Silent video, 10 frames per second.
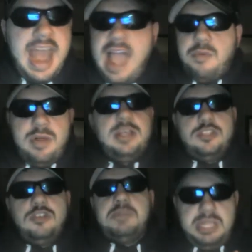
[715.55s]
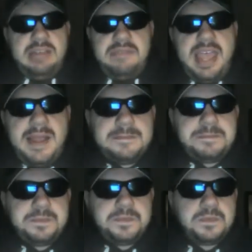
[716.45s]
And I really do believe that.
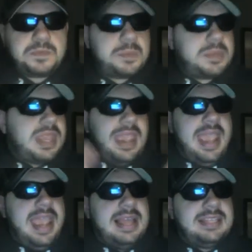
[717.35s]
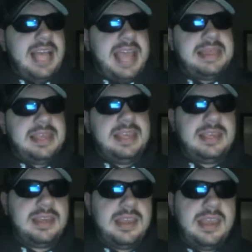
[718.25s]
And I
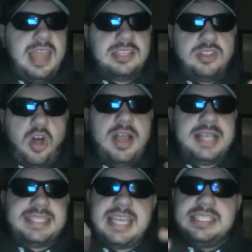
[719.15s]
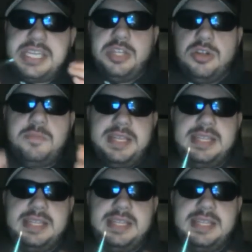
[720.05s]
think as long as they continue to